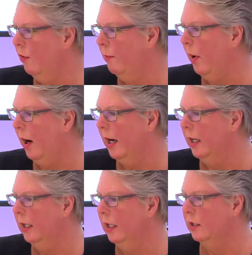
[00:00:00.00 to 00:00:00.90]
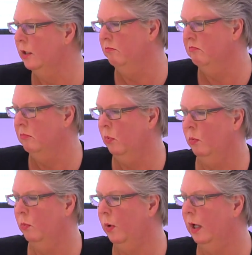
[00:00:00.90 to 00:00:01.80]
of pine is,
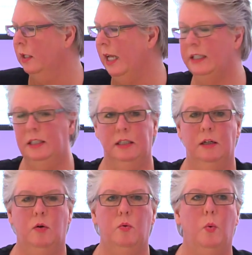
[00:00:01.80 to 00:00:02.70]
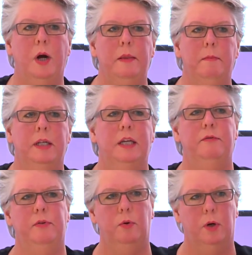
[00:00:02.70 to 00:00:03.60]
well, it has its own weight, but
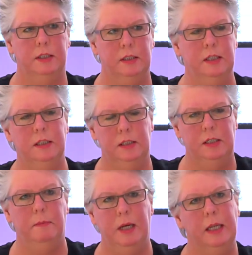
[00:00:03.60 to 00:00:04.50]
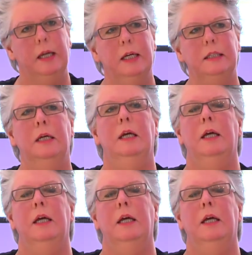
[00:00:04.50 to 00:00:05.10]
if you are CNC milling it,